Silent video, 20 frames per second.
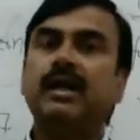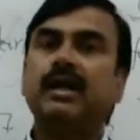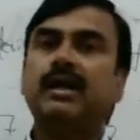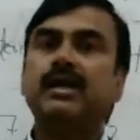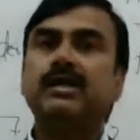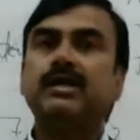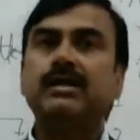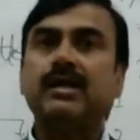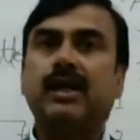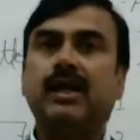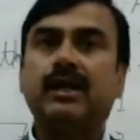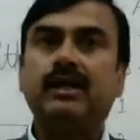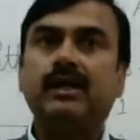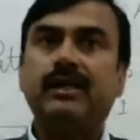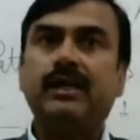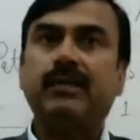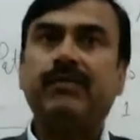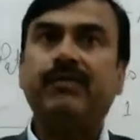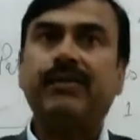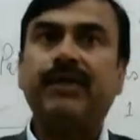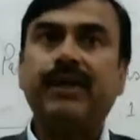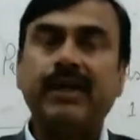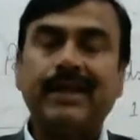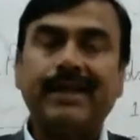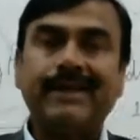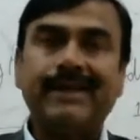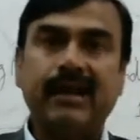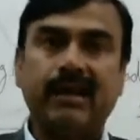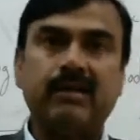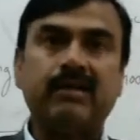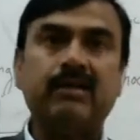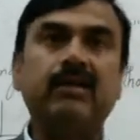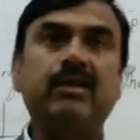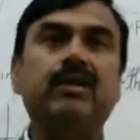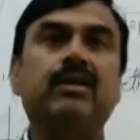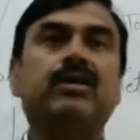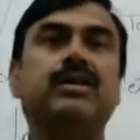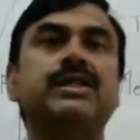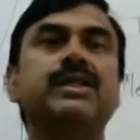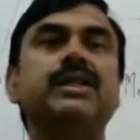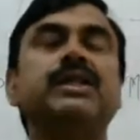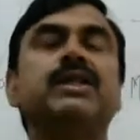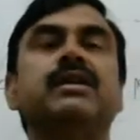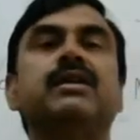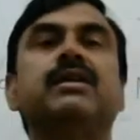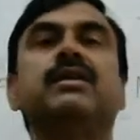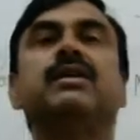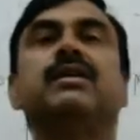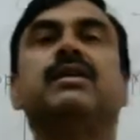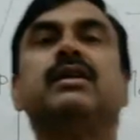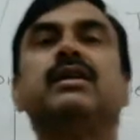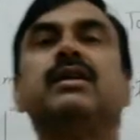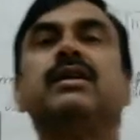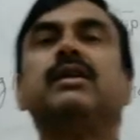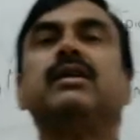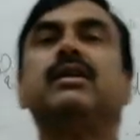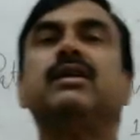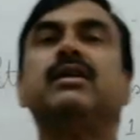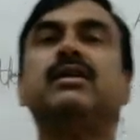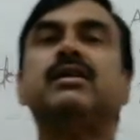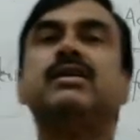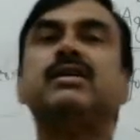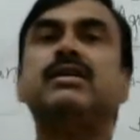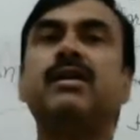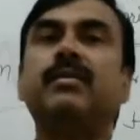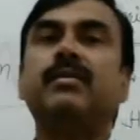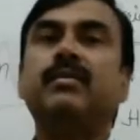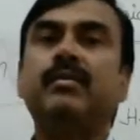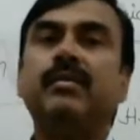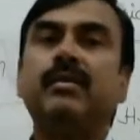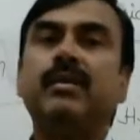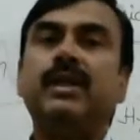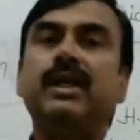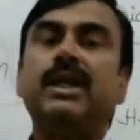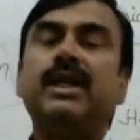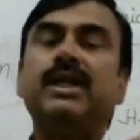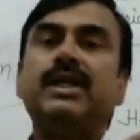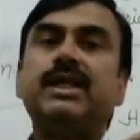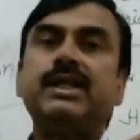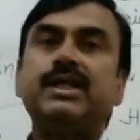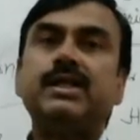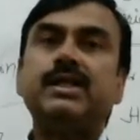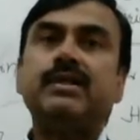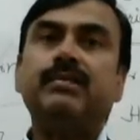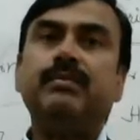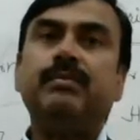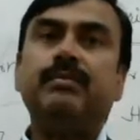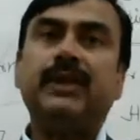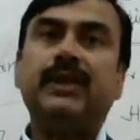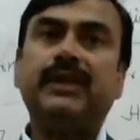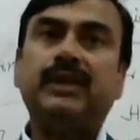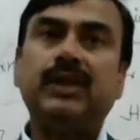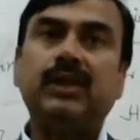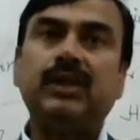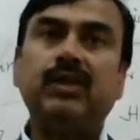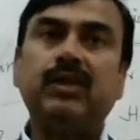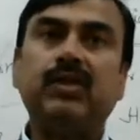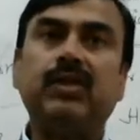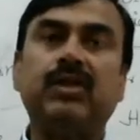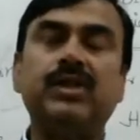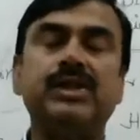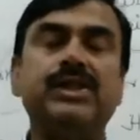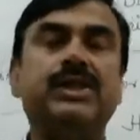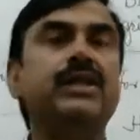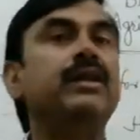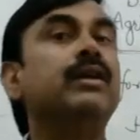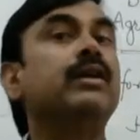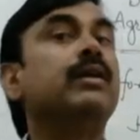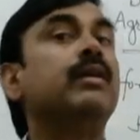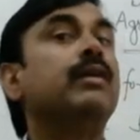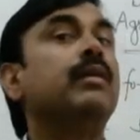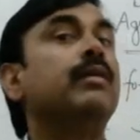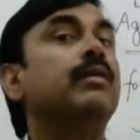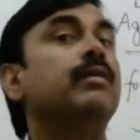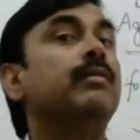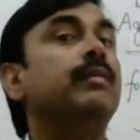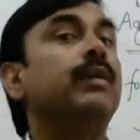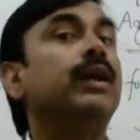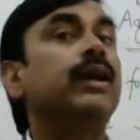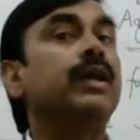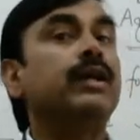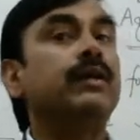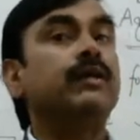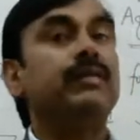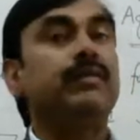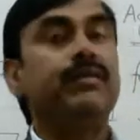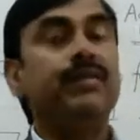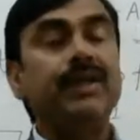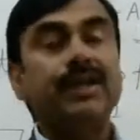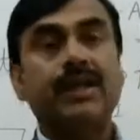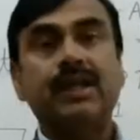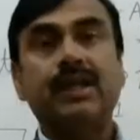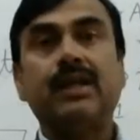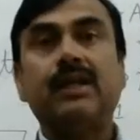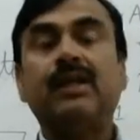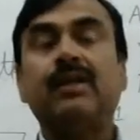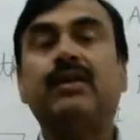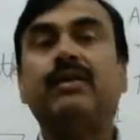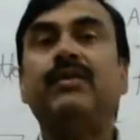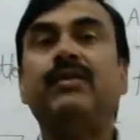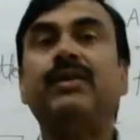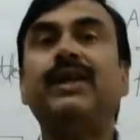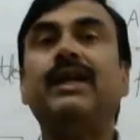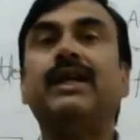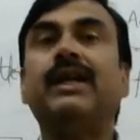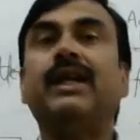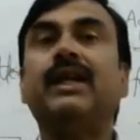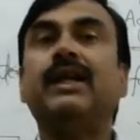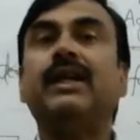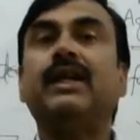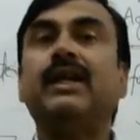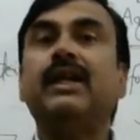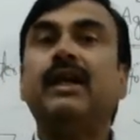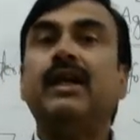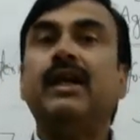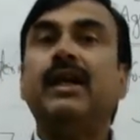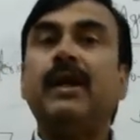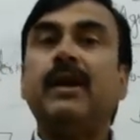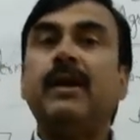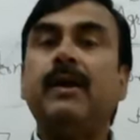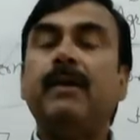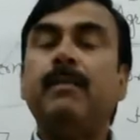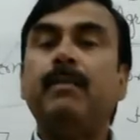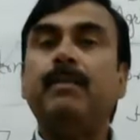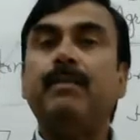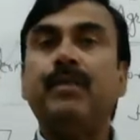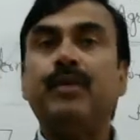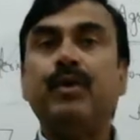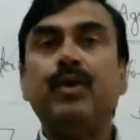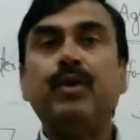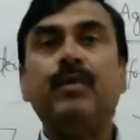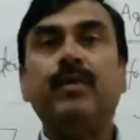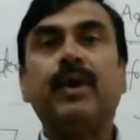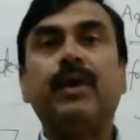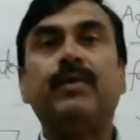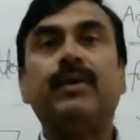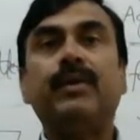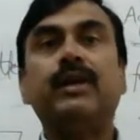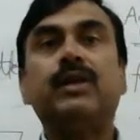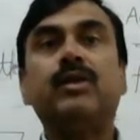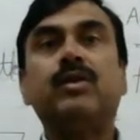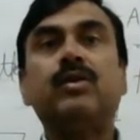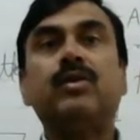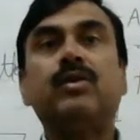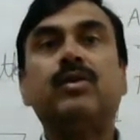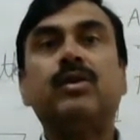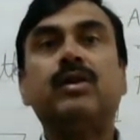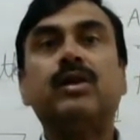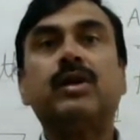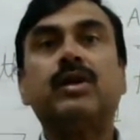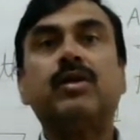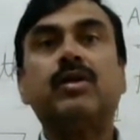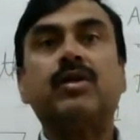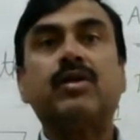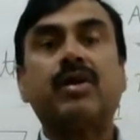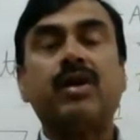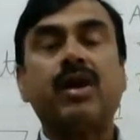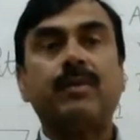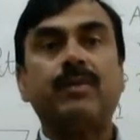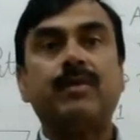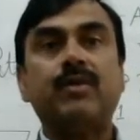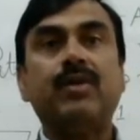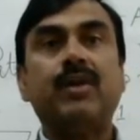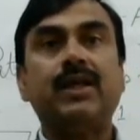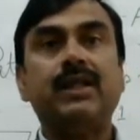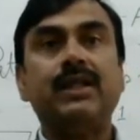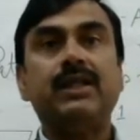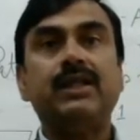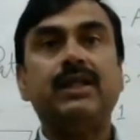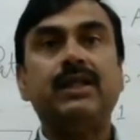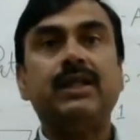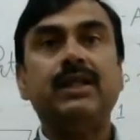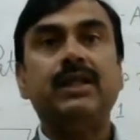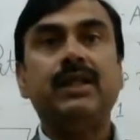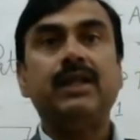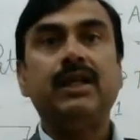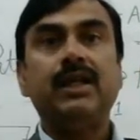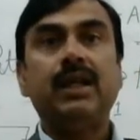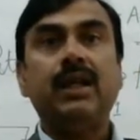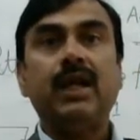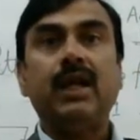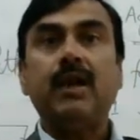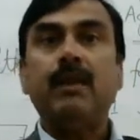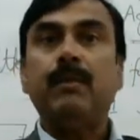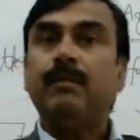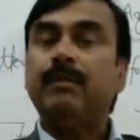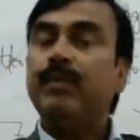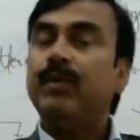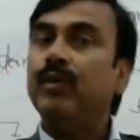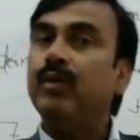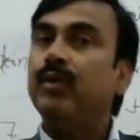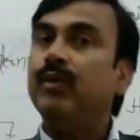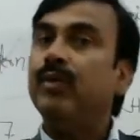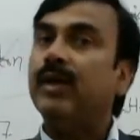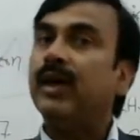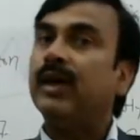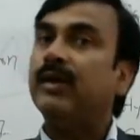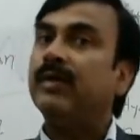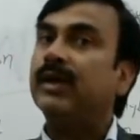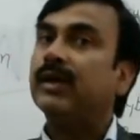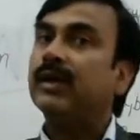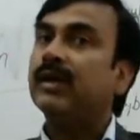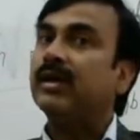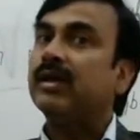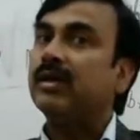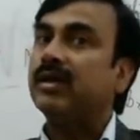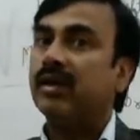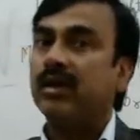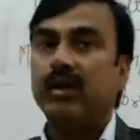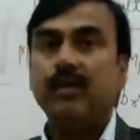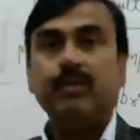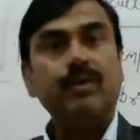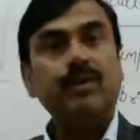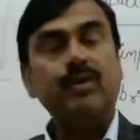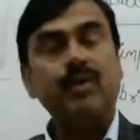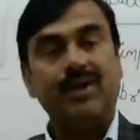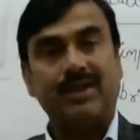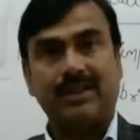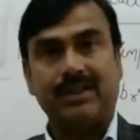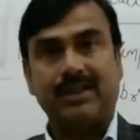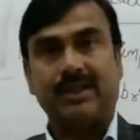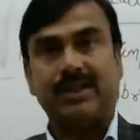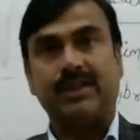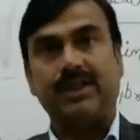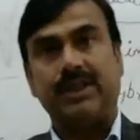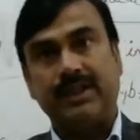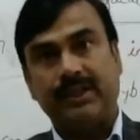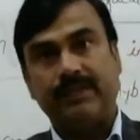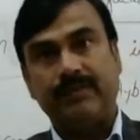scientific technology, some latest methodology by which we can improve our crop quality, improve our crop quantity.